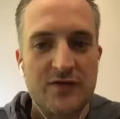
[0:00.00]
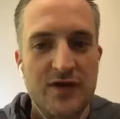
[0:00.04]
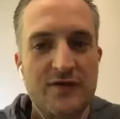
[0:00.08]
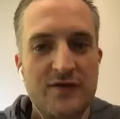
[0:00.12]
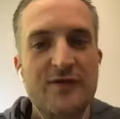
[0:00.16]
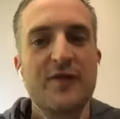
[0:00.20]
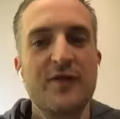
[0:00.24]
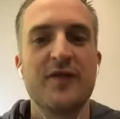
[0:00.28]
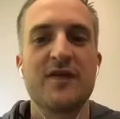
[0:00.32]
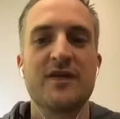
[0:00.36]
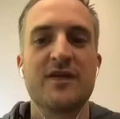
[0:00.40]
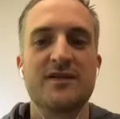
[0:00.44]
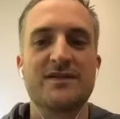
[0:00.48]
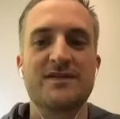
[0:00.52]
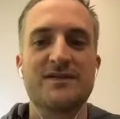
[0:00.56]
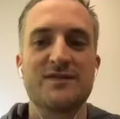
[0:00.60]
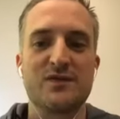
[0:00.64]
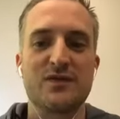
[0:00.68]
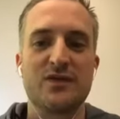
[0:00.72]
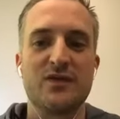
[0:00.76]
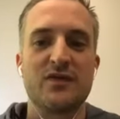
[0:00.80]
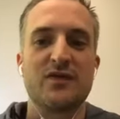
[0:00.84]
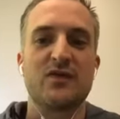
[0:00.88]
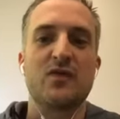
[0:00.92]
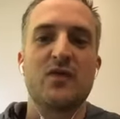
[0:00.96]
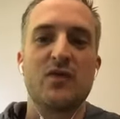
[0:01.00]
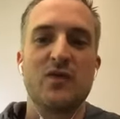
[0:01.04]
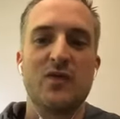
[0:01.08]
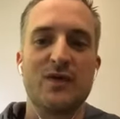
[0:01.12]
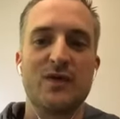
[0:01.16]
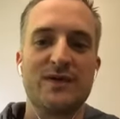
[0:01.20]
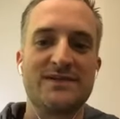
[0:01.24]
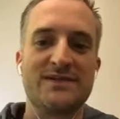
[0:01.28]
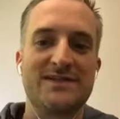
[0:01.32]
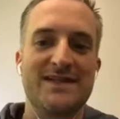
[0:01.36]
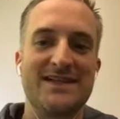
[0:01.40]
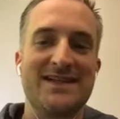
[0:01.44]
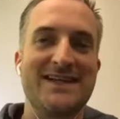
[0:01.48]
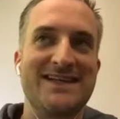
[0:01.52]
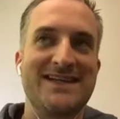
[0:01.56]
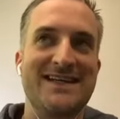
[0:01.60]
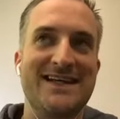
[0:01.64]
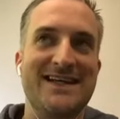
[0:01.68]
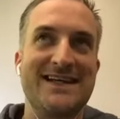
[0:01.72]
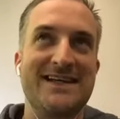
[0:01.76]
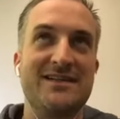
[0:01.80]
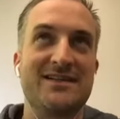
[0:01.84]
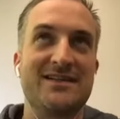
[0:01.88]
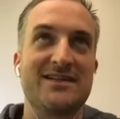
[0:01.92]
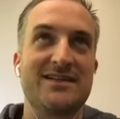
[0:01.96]
other thing that's really cool is that
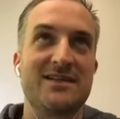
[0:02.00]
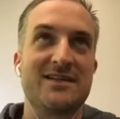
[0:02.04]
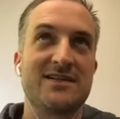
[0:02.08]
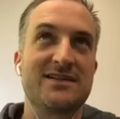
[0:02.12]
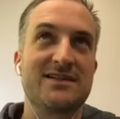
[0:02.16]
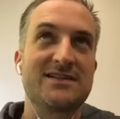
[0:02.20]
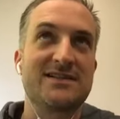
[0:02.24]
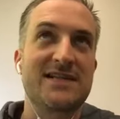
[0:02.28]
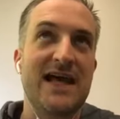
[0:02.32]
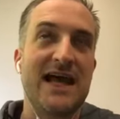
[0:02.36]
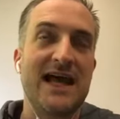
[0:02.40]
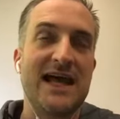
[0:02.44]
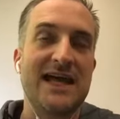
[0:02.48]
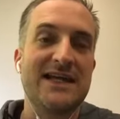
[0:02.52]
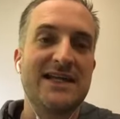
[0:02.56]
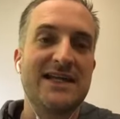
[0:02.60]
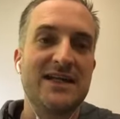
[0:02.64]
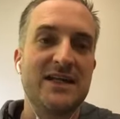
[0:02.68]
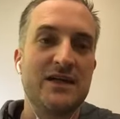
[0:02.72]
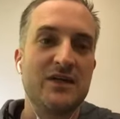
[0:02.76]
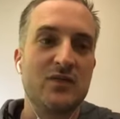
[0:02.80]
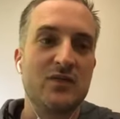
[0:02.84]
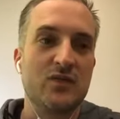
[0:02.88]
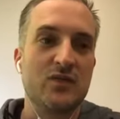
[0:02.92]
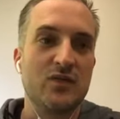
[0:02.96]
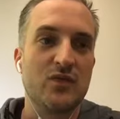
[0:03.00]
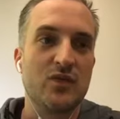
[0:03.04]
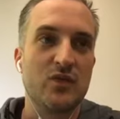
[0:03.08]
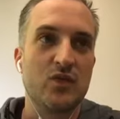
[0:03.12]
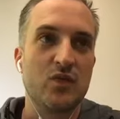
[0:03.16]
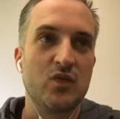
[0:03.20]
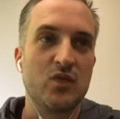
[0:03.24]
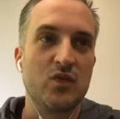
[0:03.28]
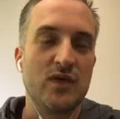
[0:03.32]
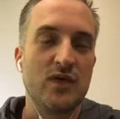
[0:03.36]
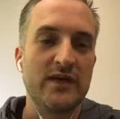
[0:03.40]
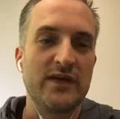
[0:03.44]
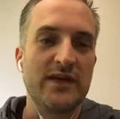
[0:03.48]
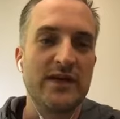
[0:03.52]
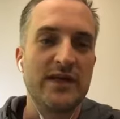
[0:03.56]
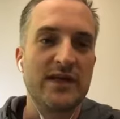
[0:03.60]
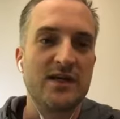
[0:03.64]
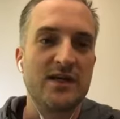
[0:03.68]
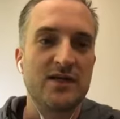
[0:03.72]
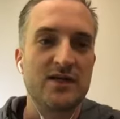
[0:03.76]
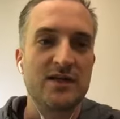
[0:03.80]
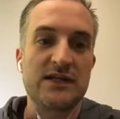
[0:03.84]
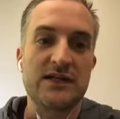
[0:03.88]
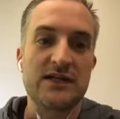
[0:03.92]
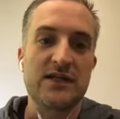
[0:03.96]
it tied in really
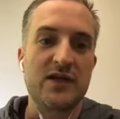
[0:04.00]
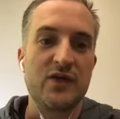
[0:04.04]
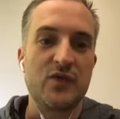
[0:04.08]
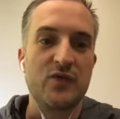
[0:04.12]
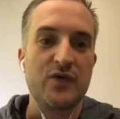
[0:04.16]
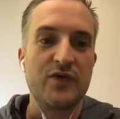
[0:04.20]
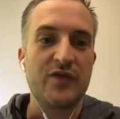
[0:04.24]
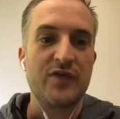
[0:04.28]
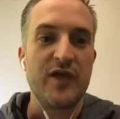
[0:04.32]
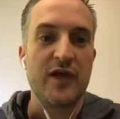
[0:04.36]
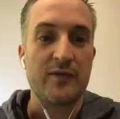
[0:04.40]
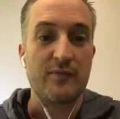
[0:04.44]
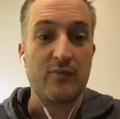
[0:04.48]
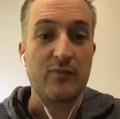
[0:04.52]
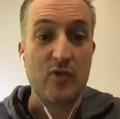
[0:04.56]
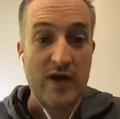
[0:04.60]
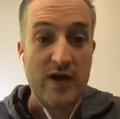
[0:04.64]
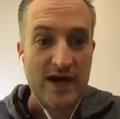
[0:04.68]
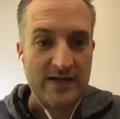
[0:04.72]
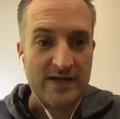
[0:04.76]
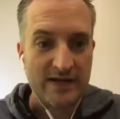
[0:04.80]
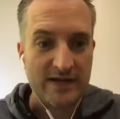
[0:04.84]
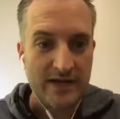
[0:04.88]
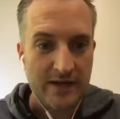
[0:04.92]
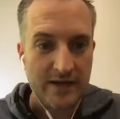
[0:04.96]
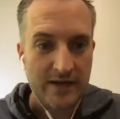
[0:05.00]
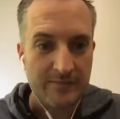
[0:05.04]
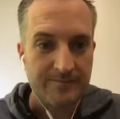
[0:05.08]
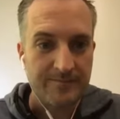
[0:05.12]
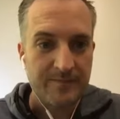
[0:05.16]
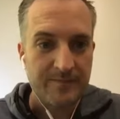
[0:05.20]
clearly with their branding.